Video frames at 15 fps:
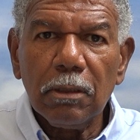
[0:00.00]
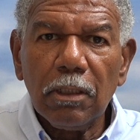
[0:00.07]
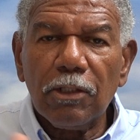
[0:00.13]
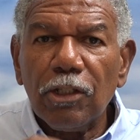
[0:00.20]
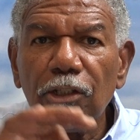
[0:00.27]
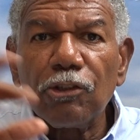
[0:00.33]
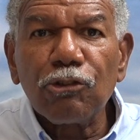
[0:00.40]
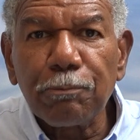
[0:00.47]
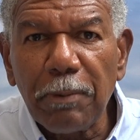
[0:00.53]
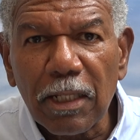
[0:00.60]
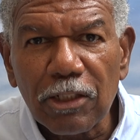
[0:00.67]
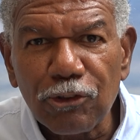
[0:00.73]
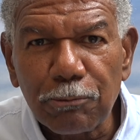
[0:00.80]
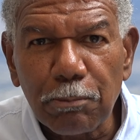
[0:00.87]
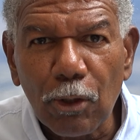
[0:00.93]
And then the
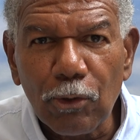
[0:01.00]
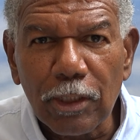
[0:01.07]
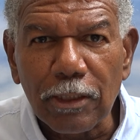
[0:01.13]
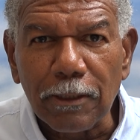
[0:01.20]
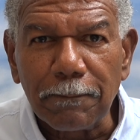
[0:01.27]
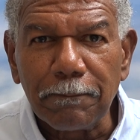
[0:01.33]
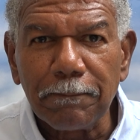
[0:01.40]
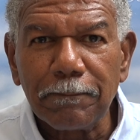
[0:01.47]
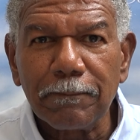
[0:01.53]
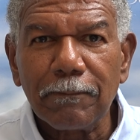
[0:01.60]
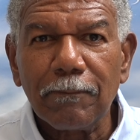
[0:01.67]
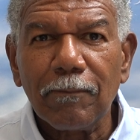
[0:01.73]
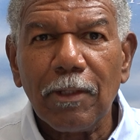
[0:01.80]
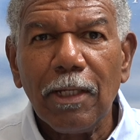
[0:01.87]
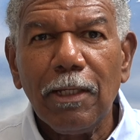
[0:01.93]
spell is broken
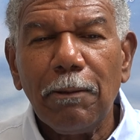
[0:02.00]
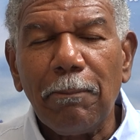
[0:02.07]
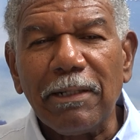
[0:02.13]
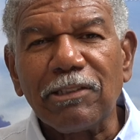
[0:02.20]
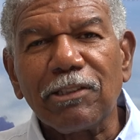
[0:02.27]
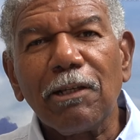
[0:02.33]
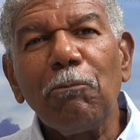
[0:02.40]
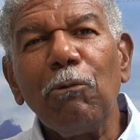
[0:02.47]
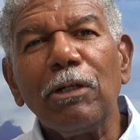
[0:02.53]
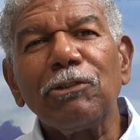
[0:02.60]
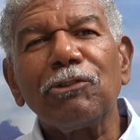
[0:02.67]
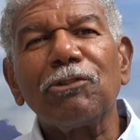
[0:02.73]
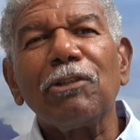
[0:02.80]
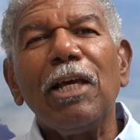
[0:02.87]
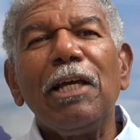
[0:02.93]
by
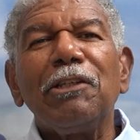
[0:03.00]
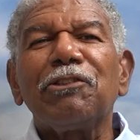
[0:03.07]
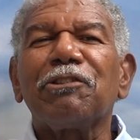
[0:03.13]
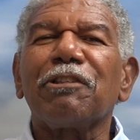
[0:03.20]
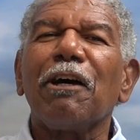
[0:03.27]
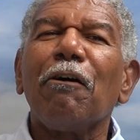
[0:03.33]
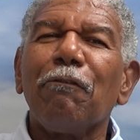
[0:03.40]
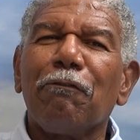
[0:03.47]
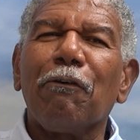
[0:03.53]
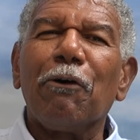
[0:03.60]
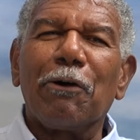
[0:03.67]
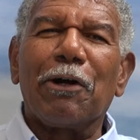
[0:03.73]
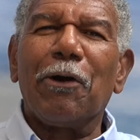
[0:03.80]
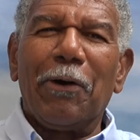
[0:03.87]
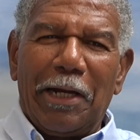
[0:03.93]
someone's cell
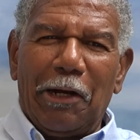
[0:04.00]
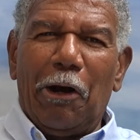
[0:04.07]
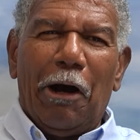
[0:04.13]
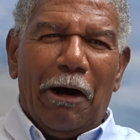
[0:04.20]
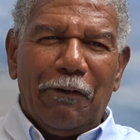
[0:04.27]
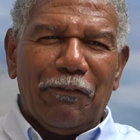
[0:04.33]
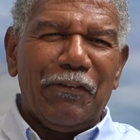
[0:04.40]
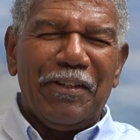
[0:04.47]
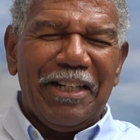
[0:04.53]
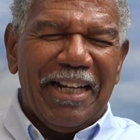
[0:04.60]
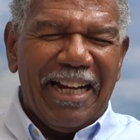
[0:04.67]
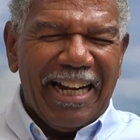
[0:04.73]
phone going off.